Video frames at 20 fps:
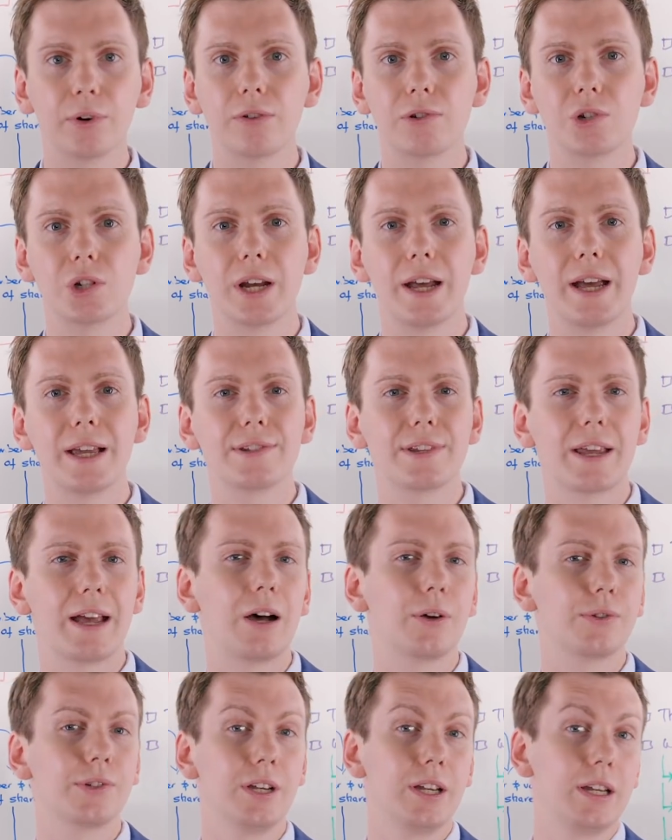of shares
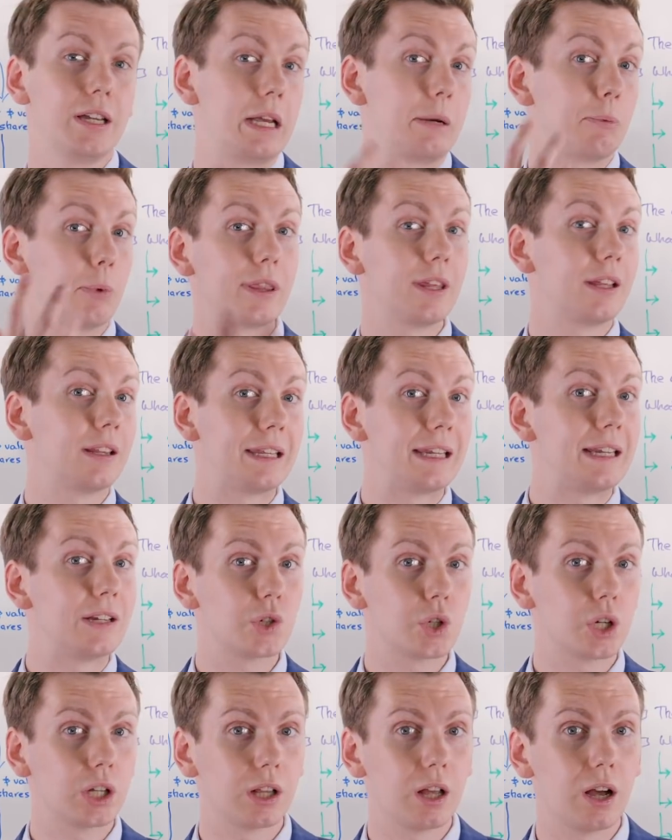held within
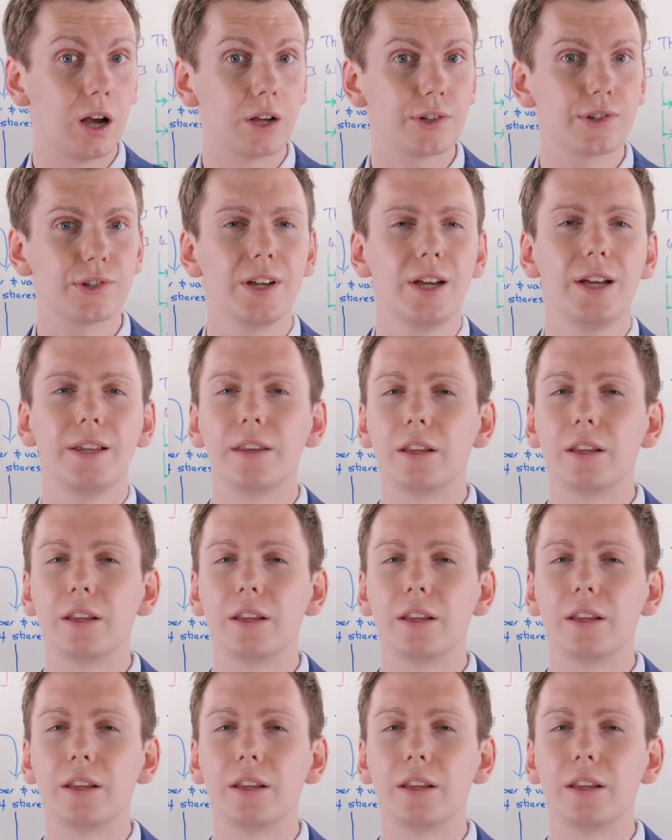each class,